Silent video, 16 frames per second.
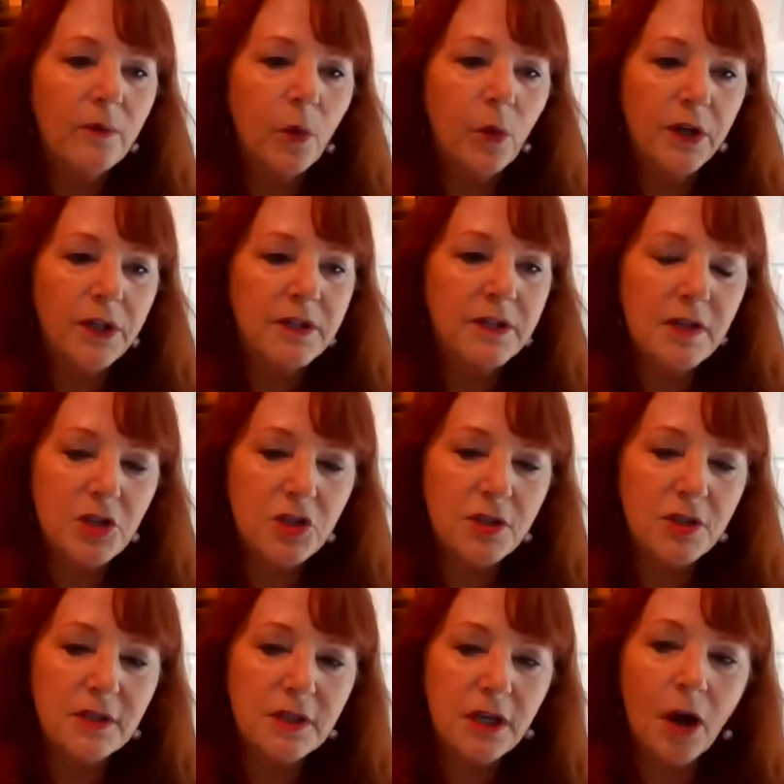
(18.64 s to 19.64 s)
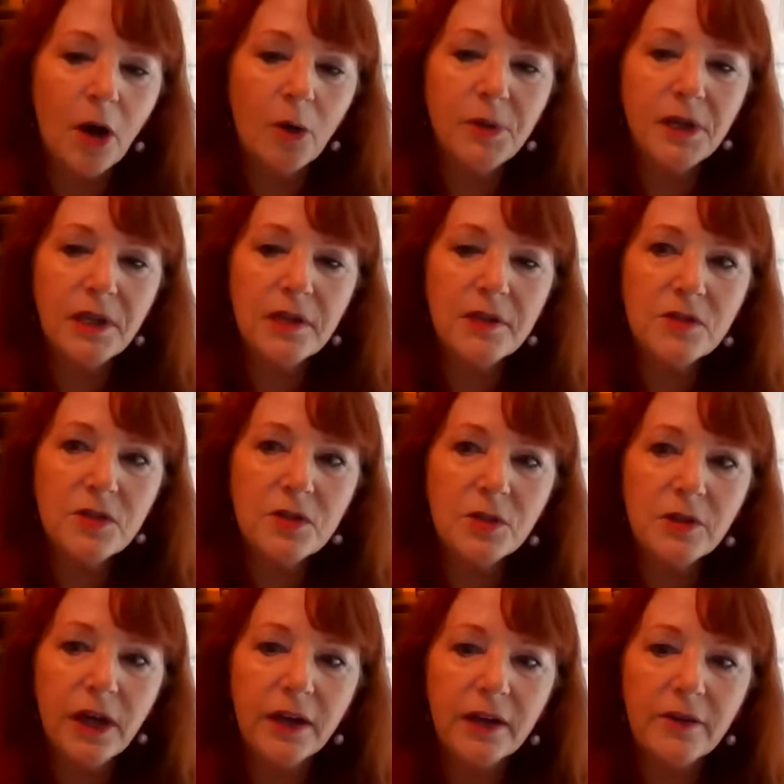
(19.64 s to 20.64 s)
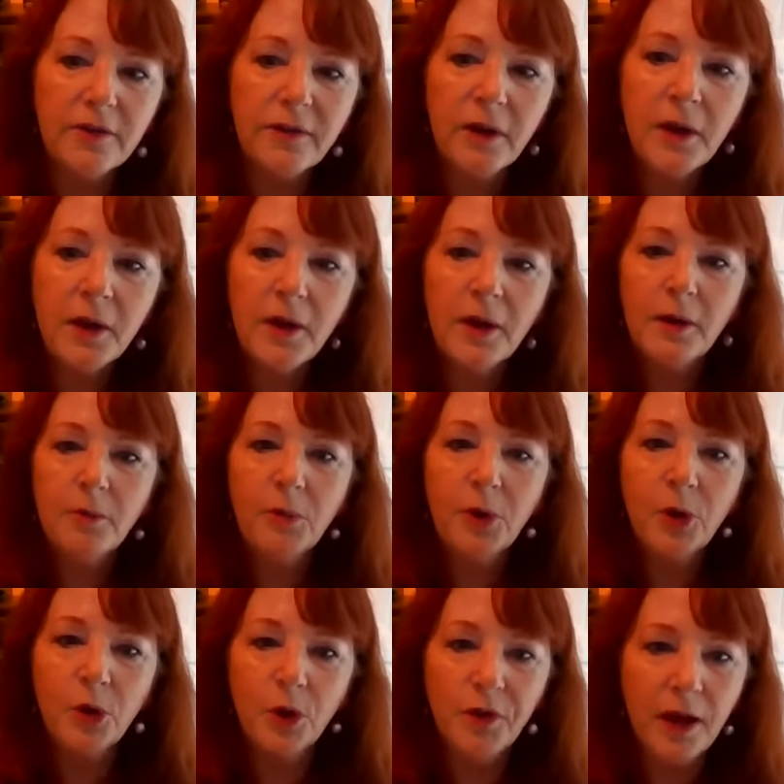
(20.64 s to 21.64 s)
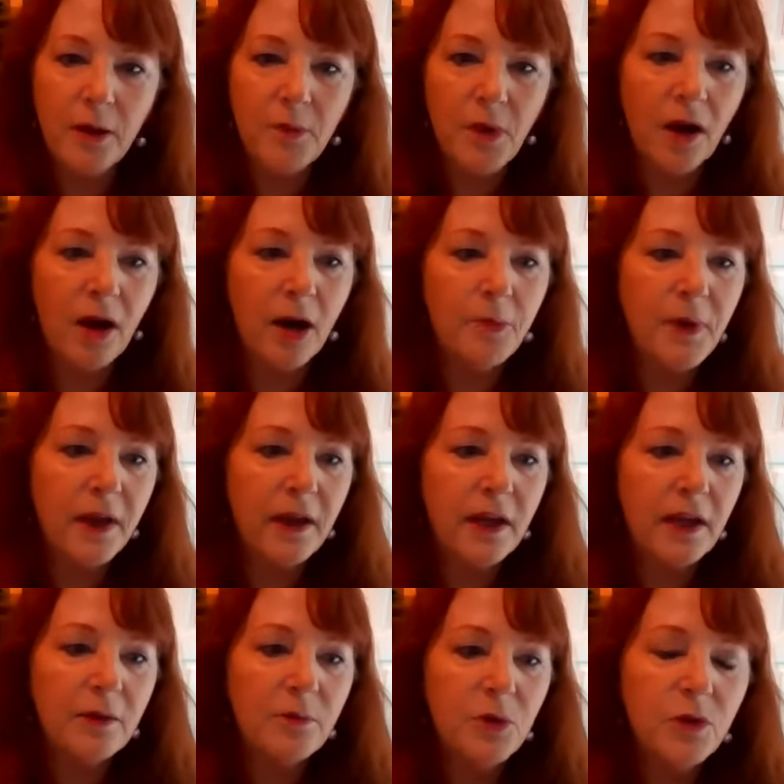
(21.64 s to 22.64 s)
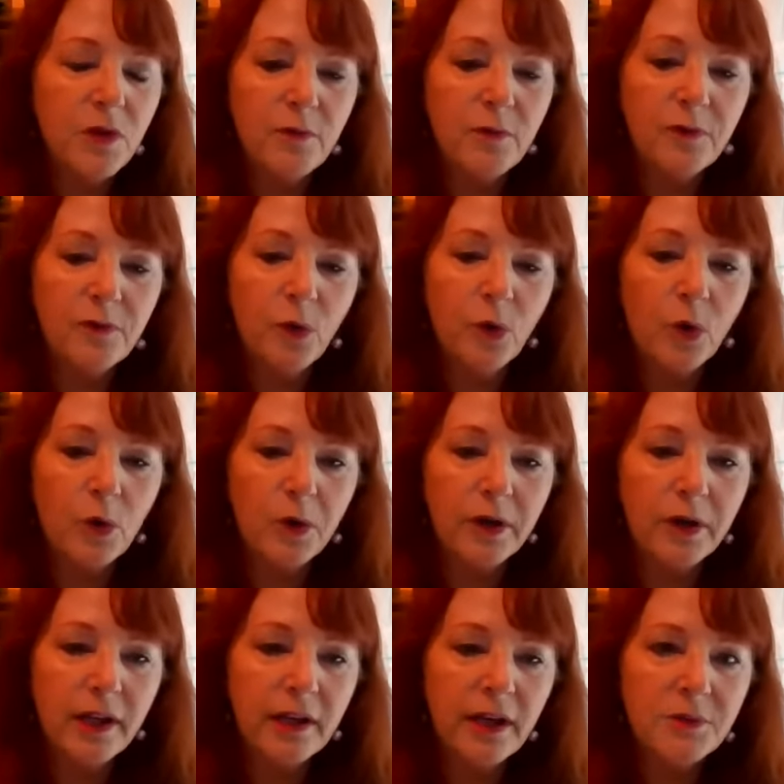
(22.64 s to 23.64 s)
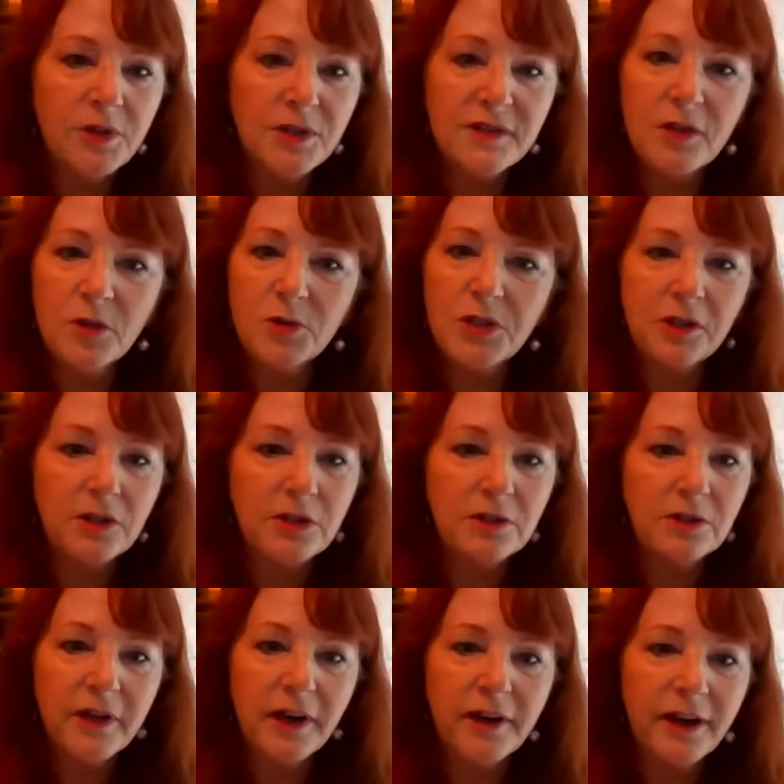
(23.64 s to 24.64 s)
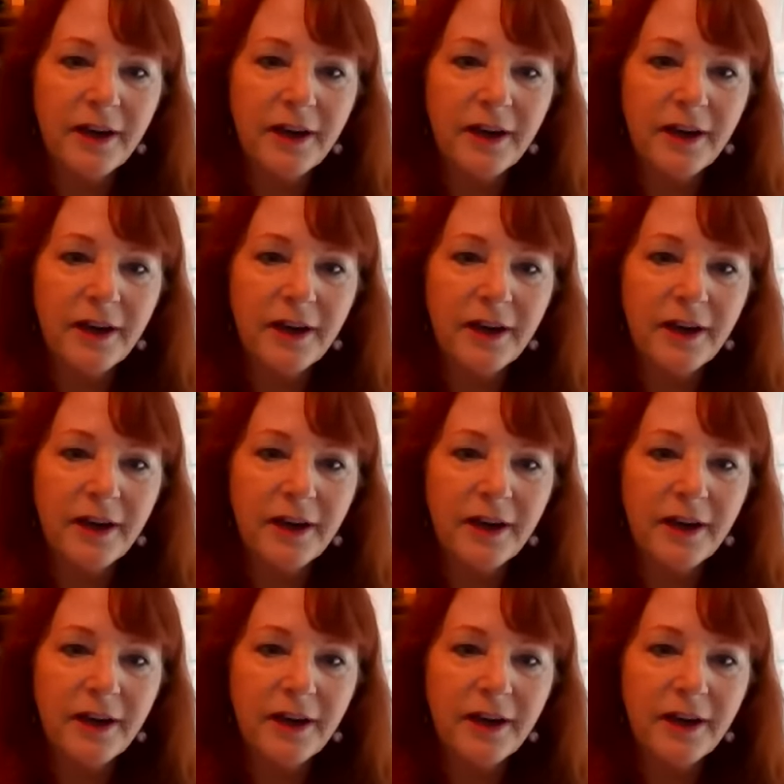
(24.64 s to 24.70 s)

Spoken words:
organizations and companies to kind of pull them up and move them forward. And I'm just so tickled.